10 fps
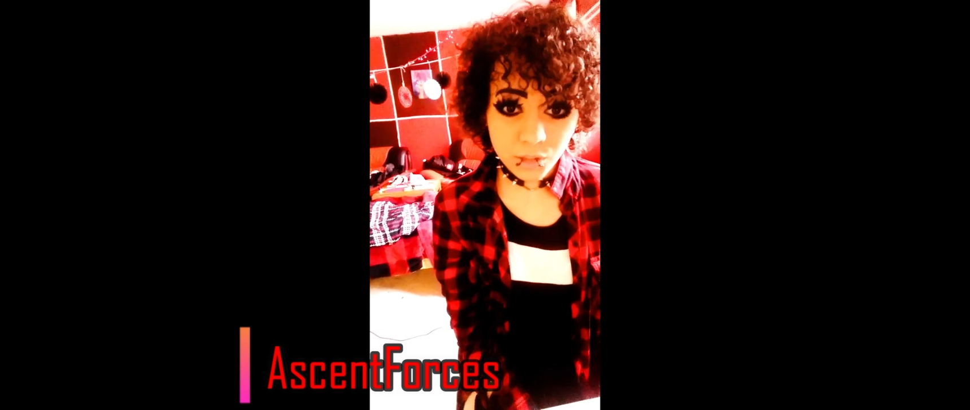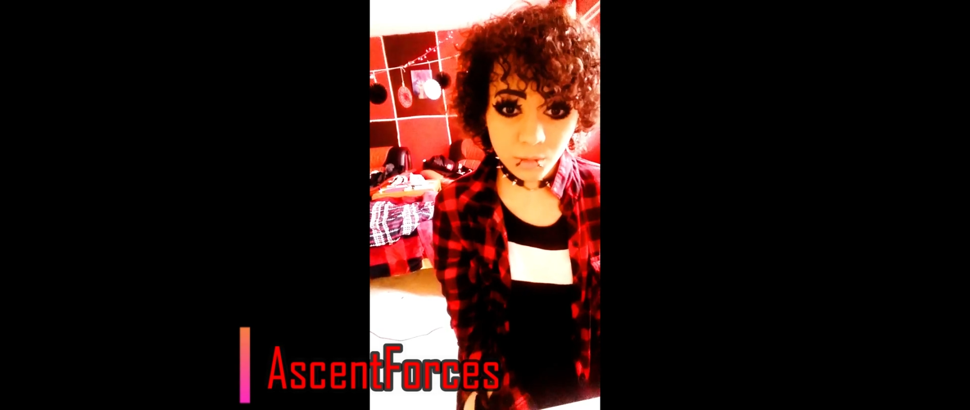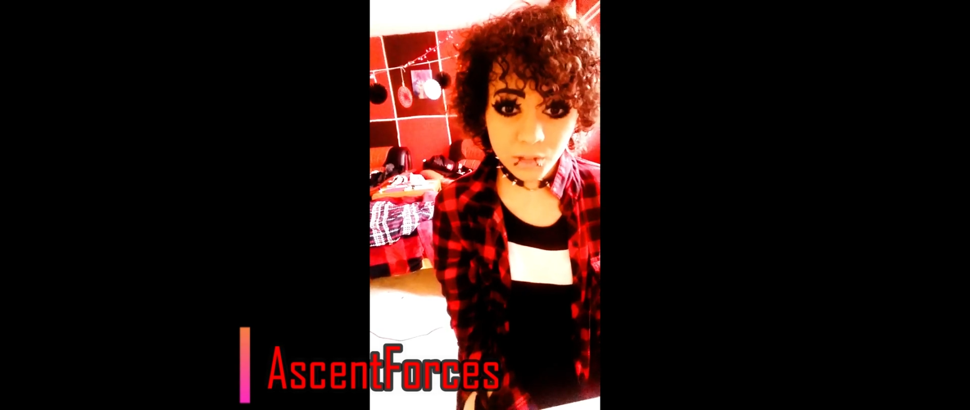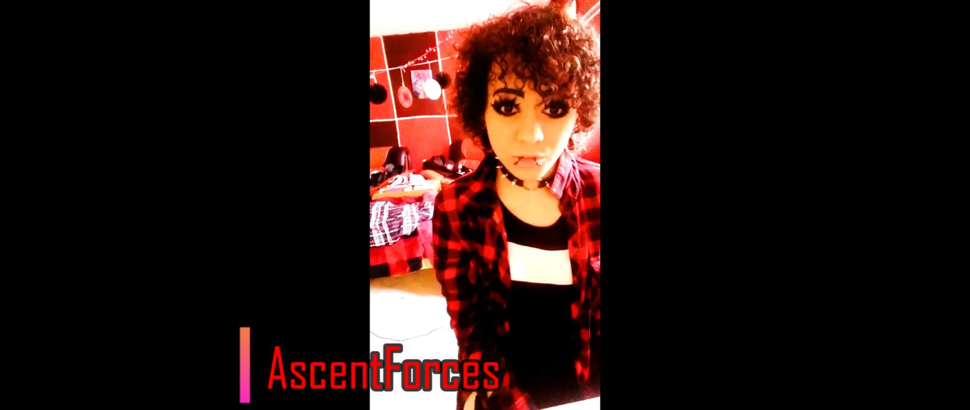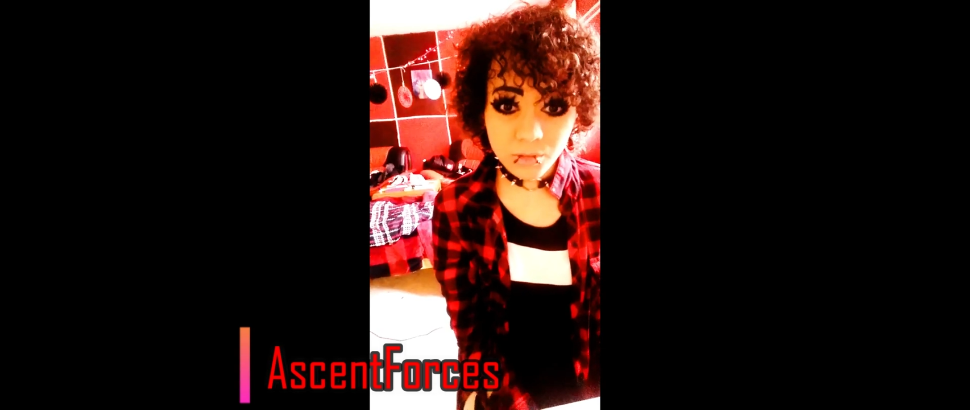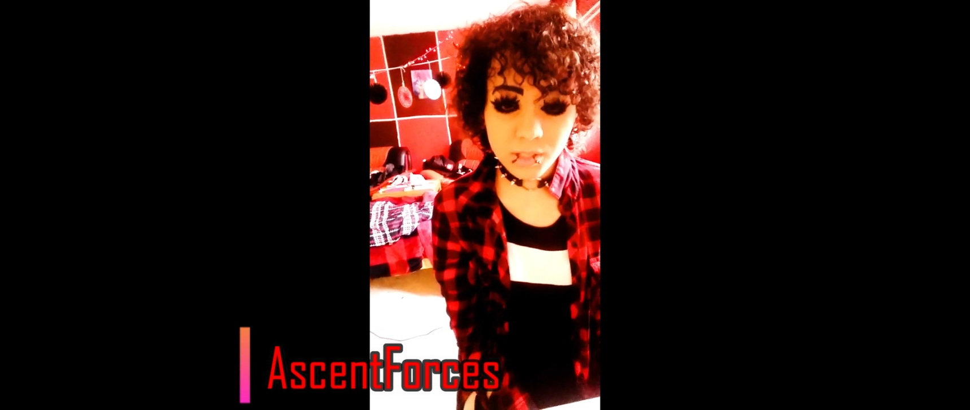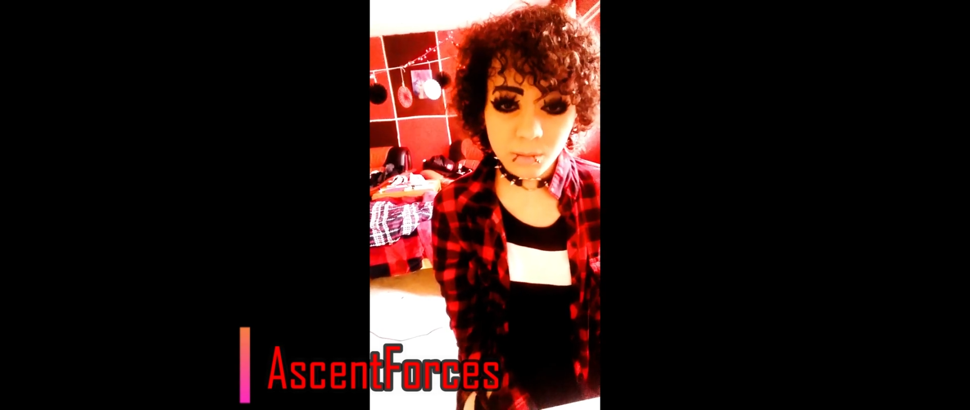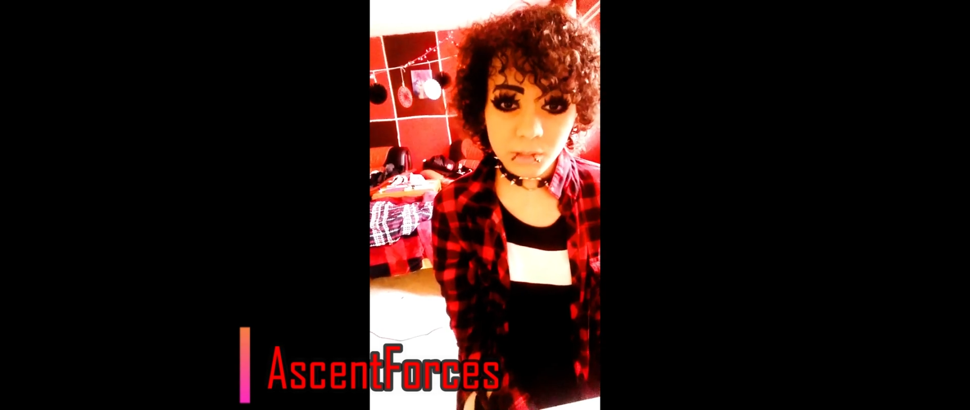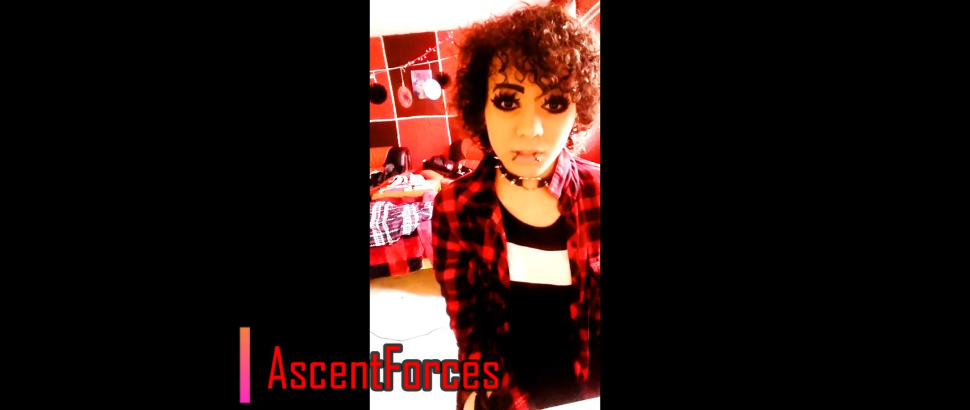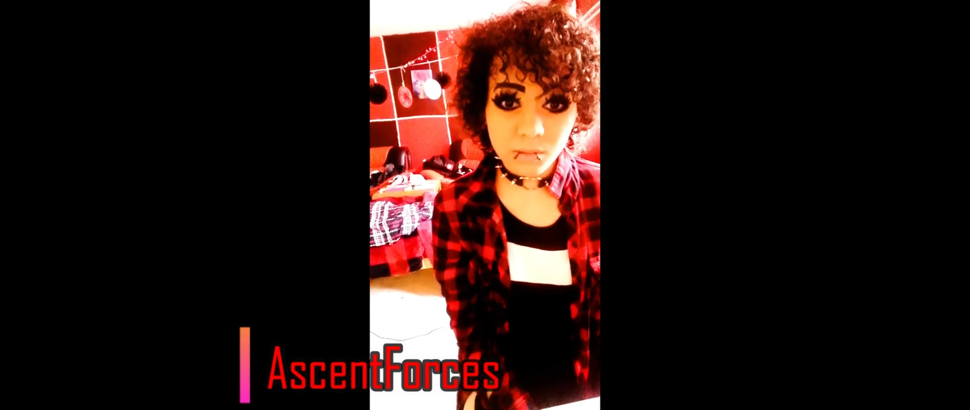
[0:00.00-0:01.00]
who I choose to
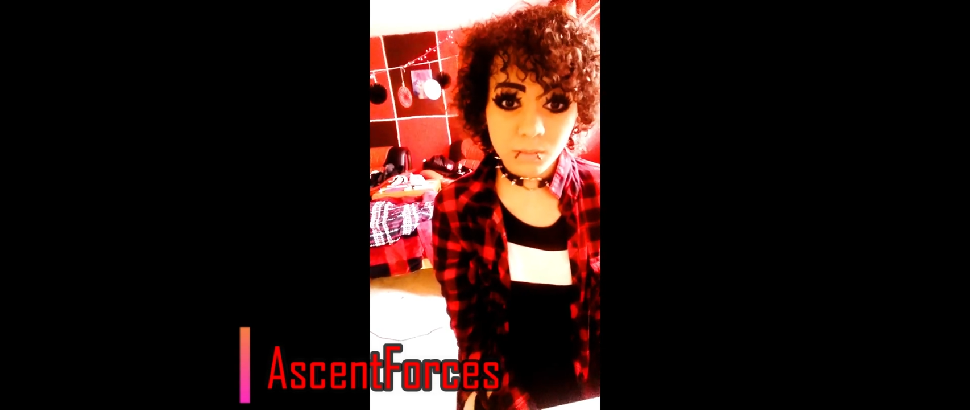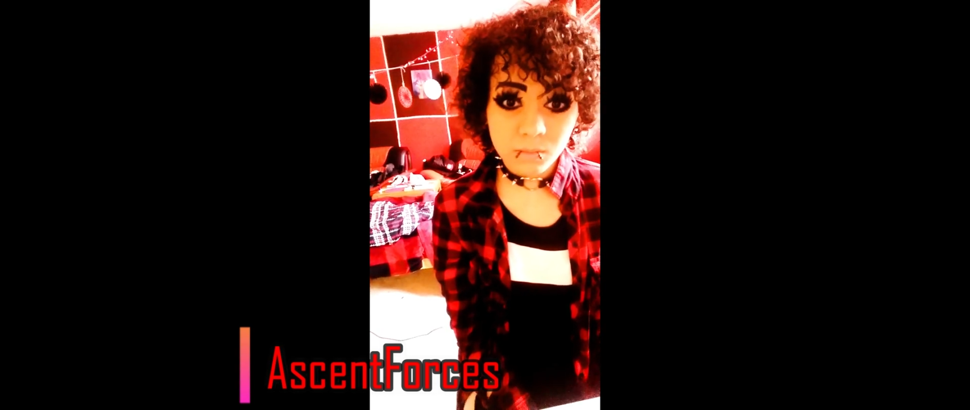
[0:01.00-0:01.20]
be.